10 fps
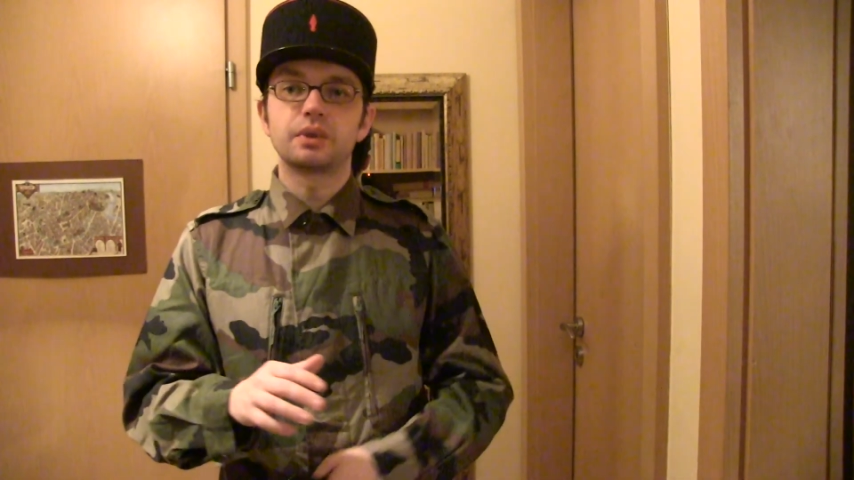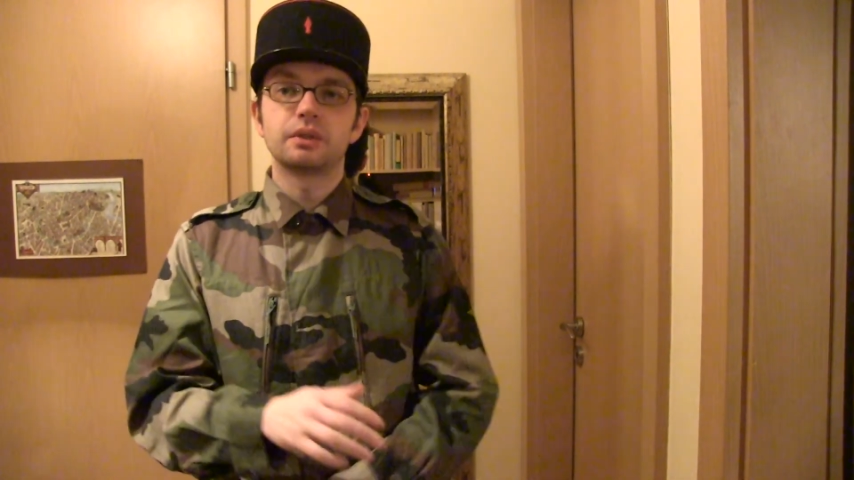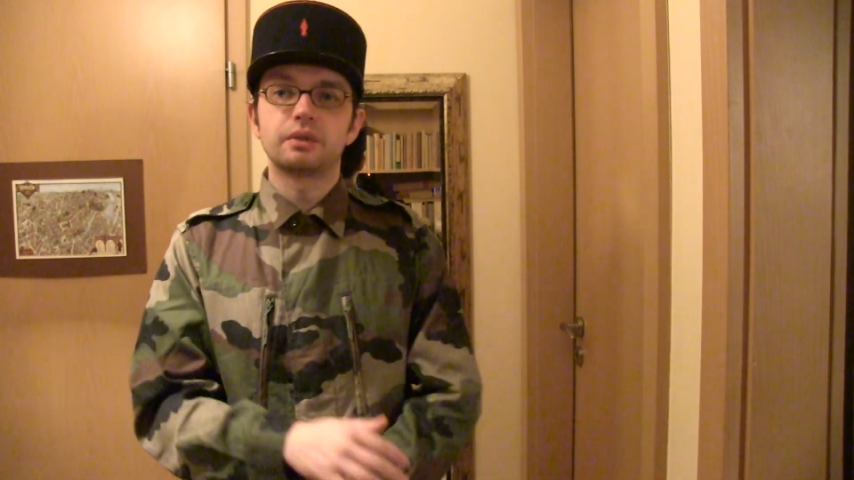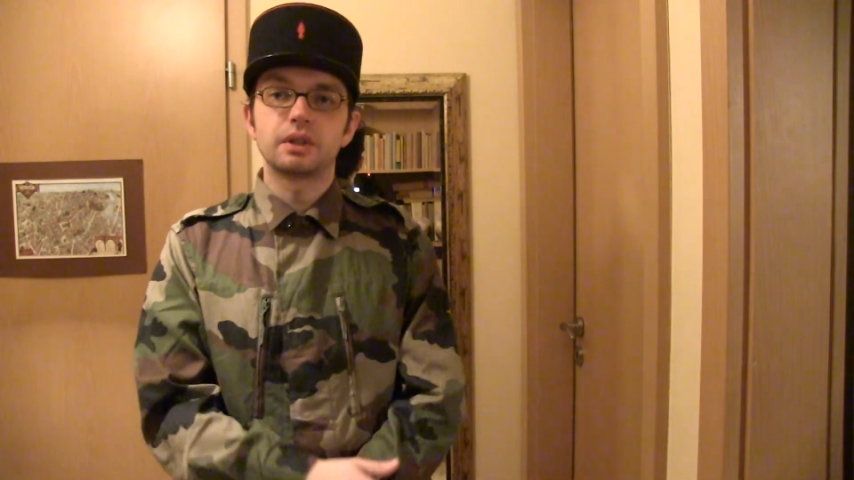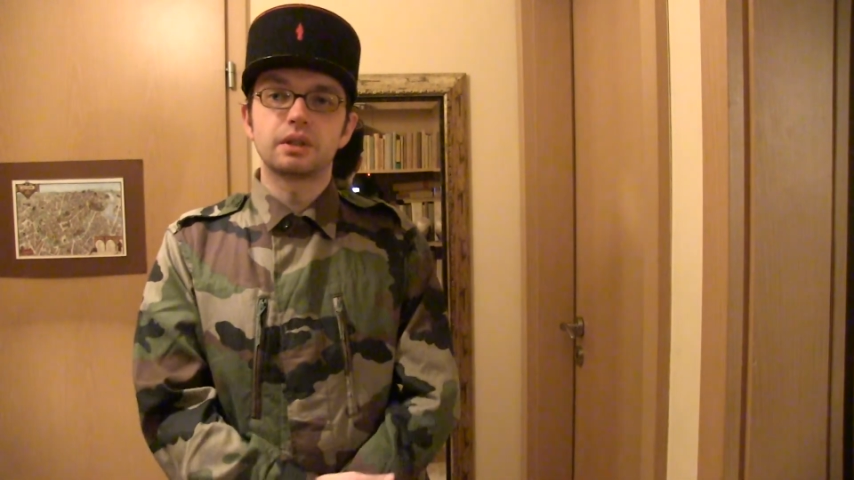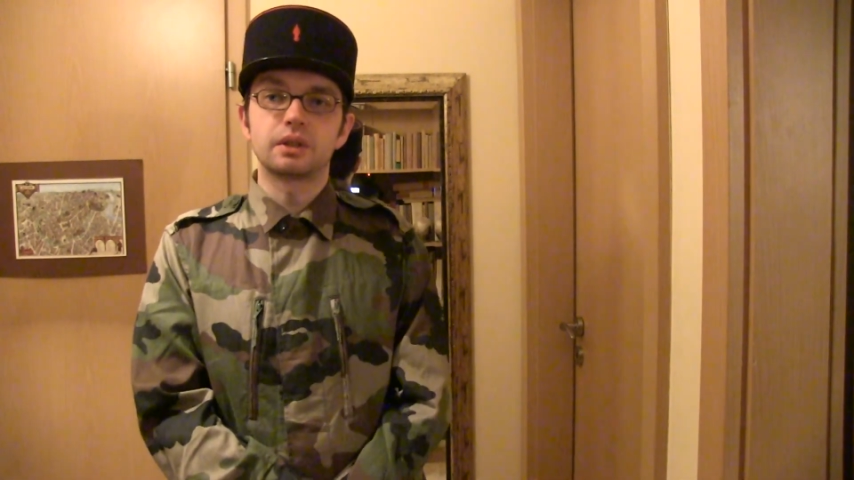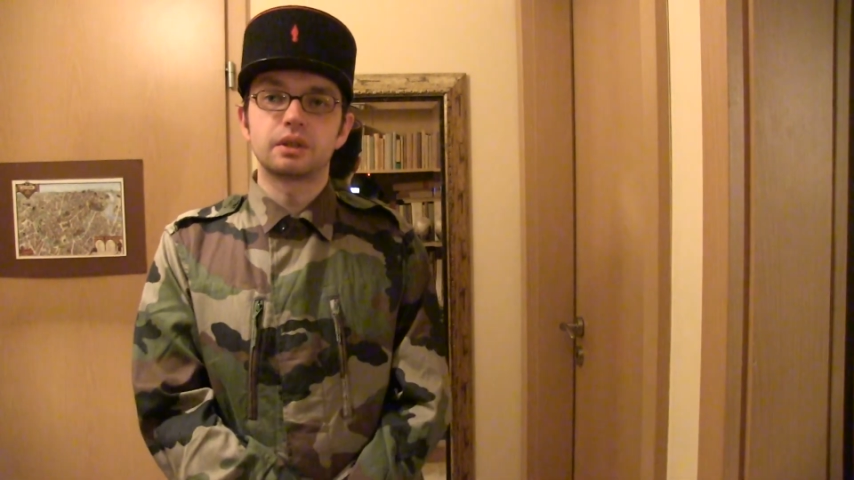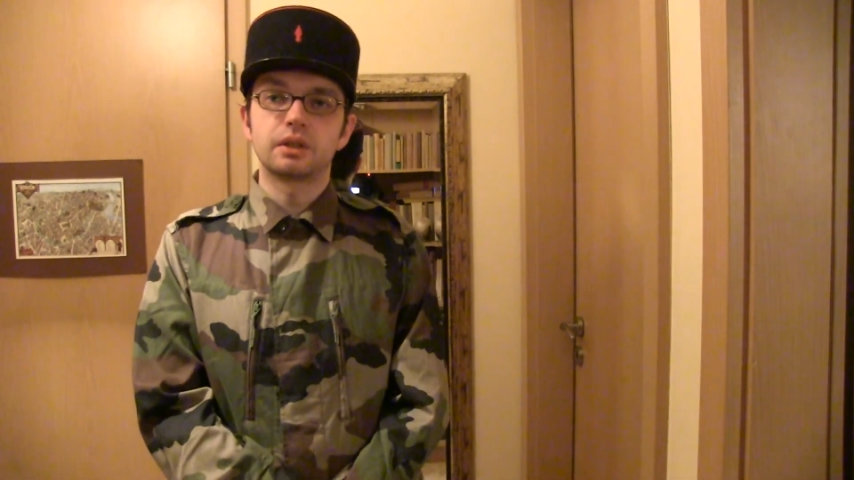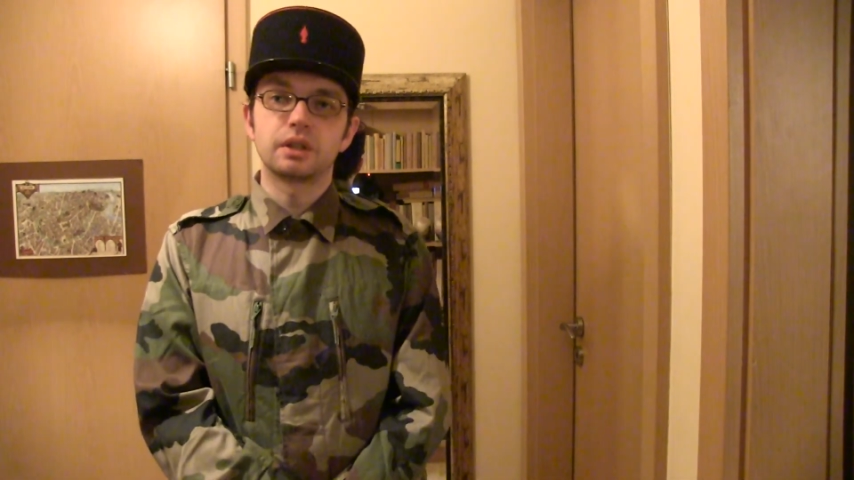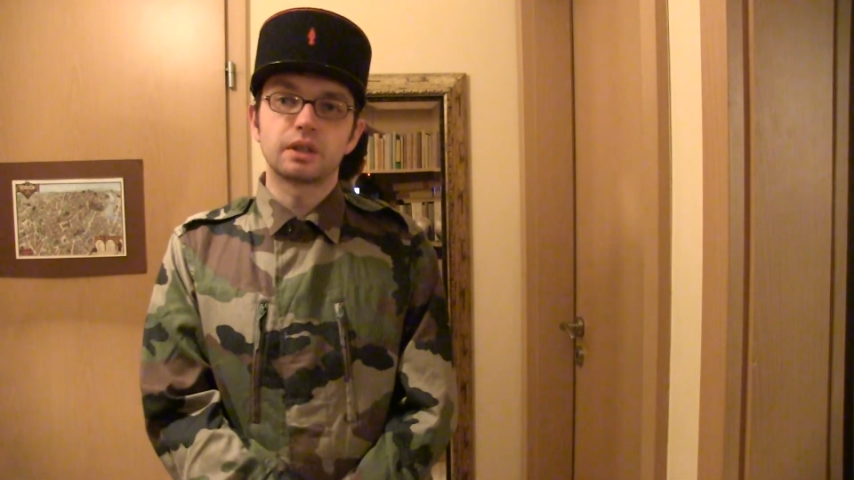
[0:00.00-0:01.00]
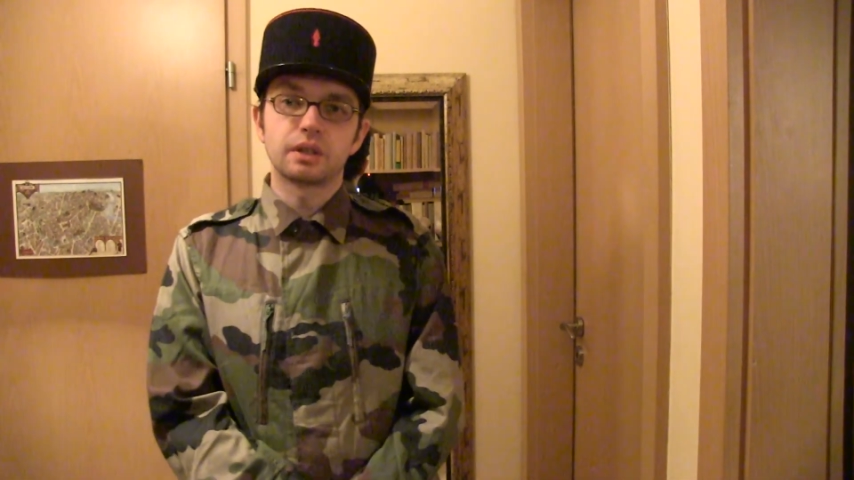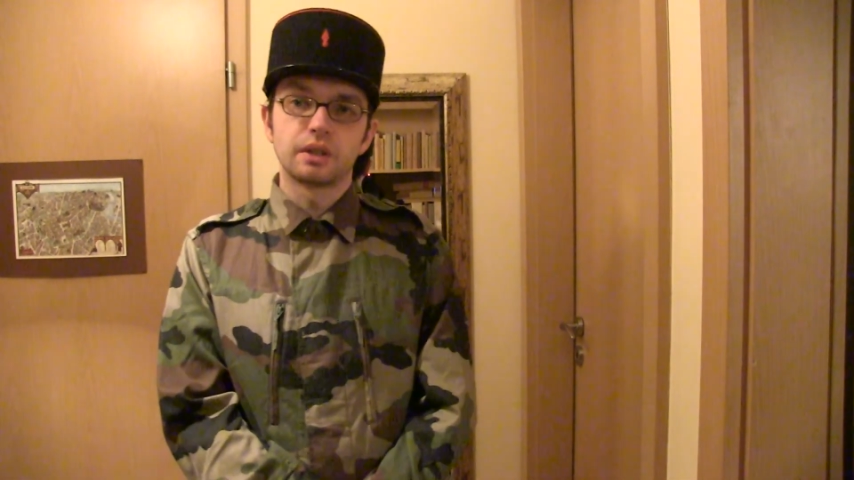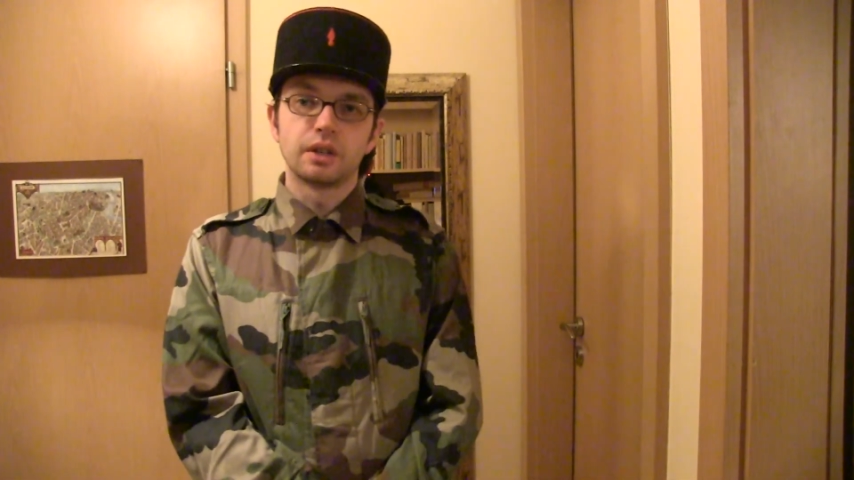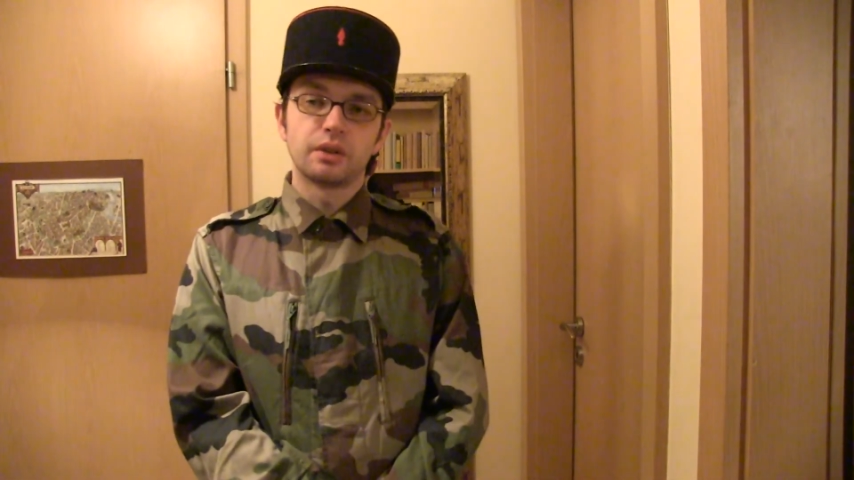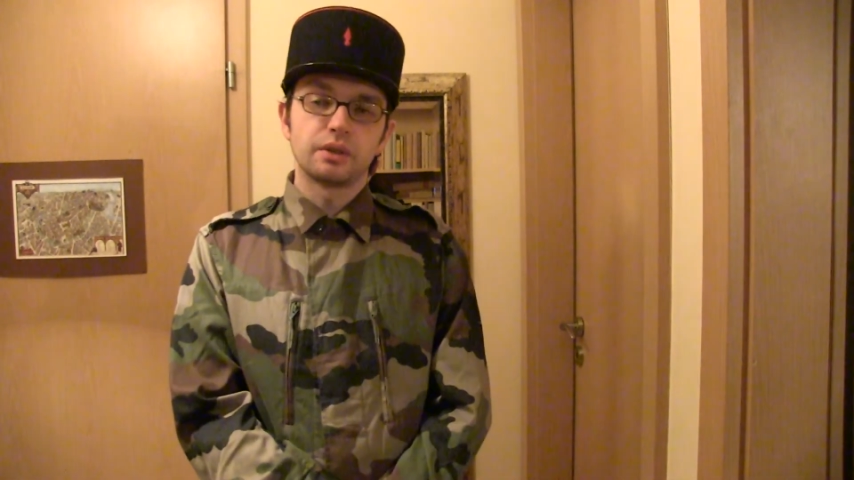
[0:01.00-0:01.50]
invented
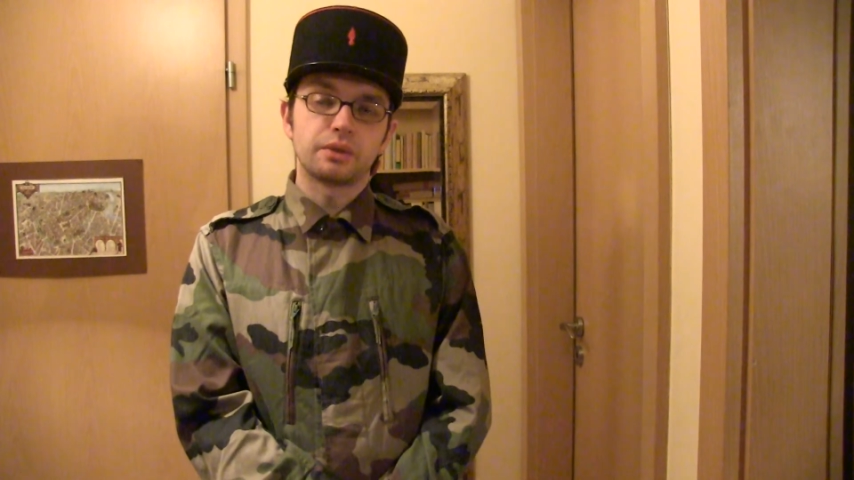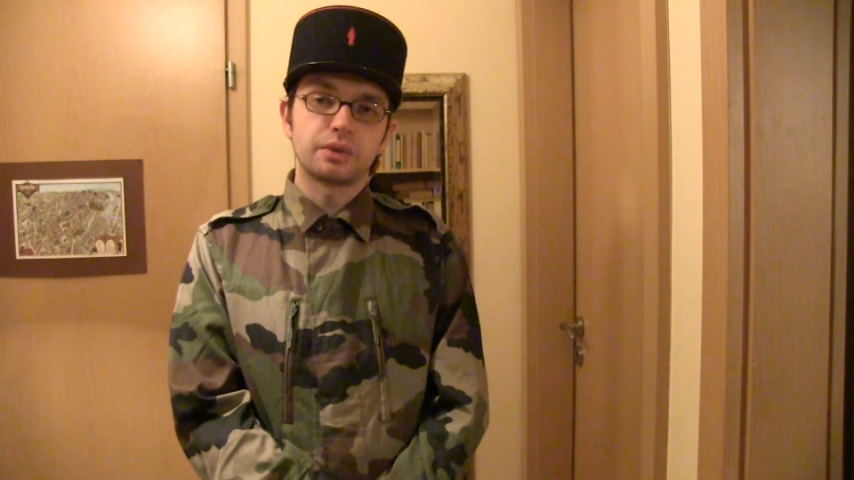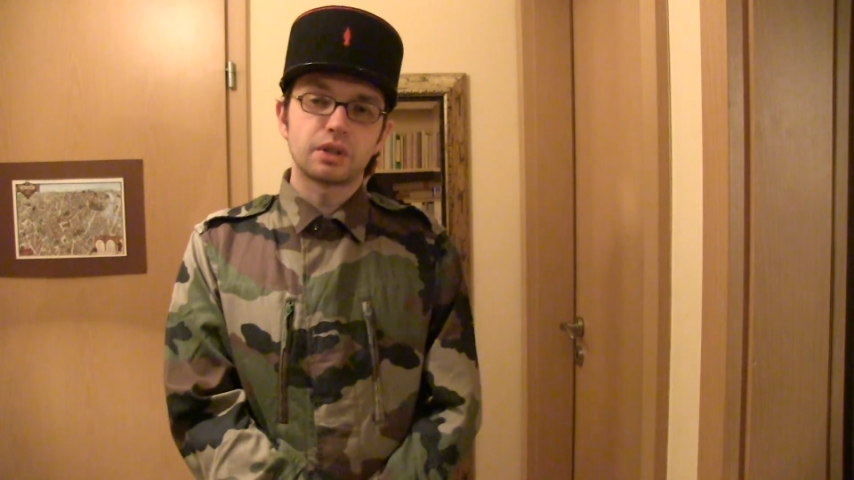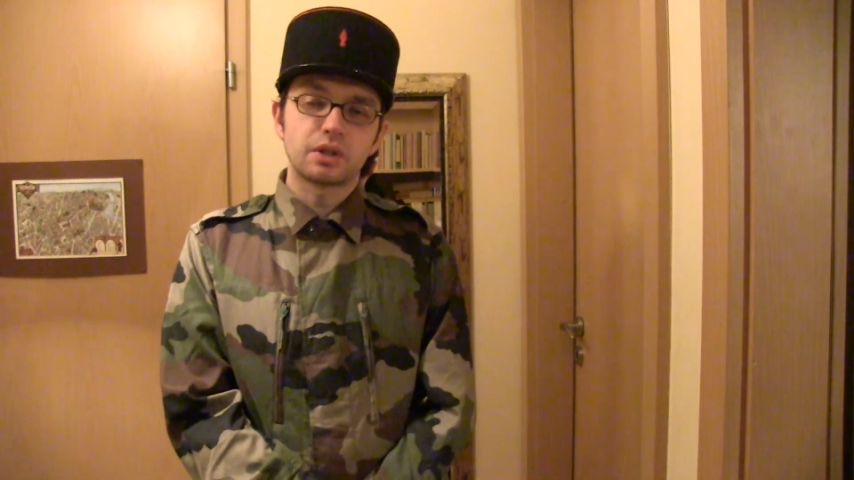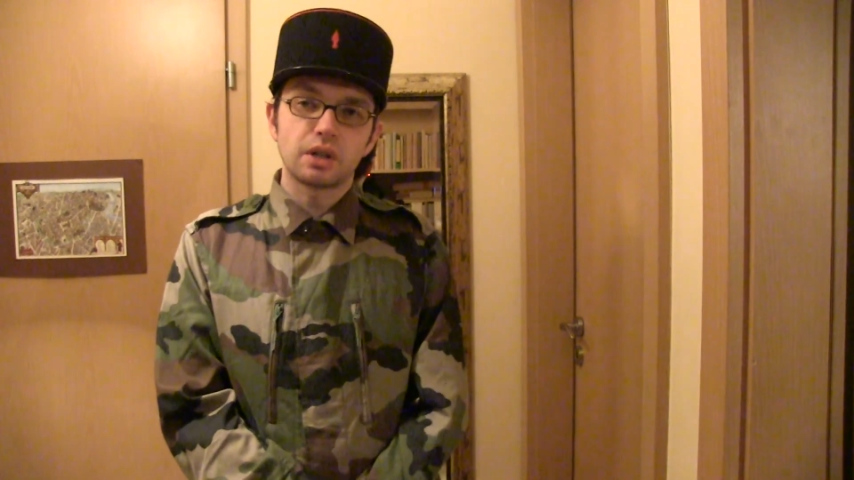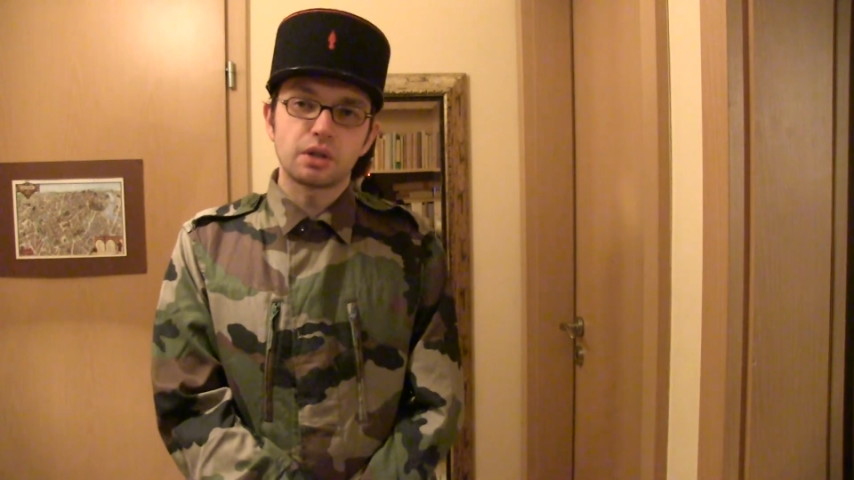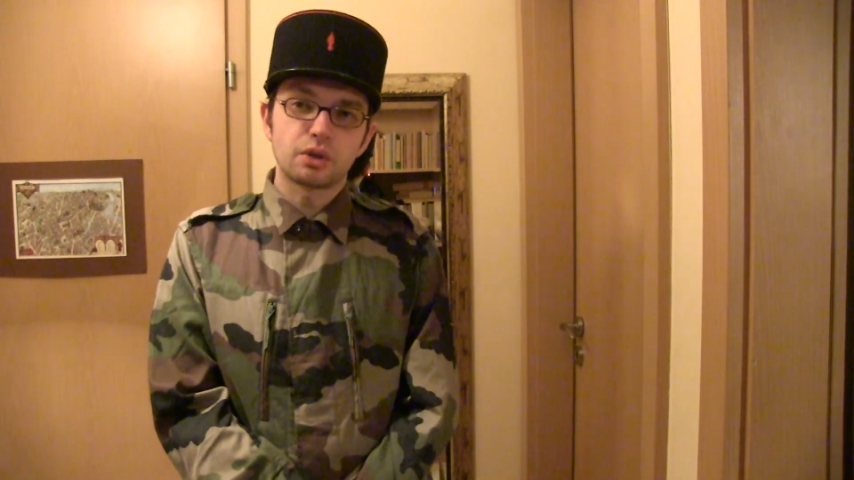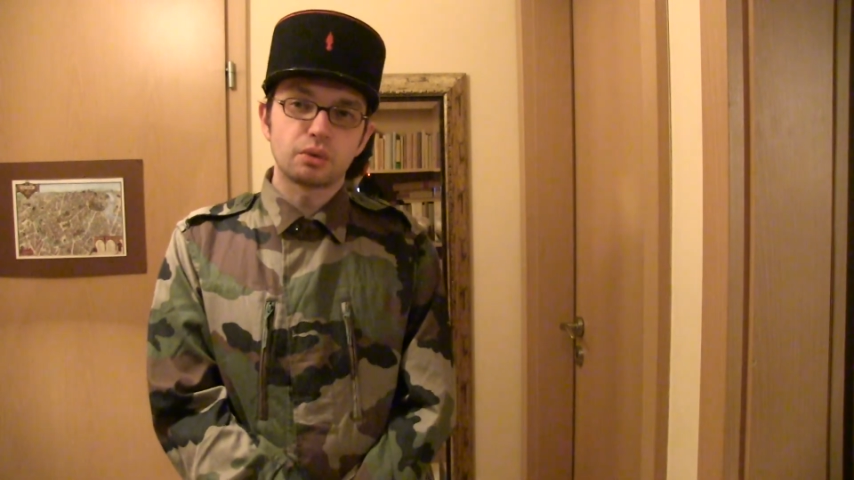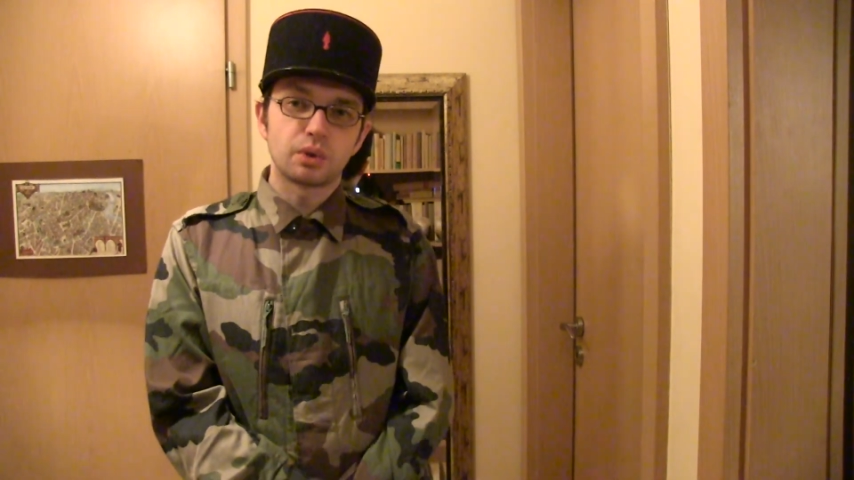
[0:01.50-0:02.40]
the French culture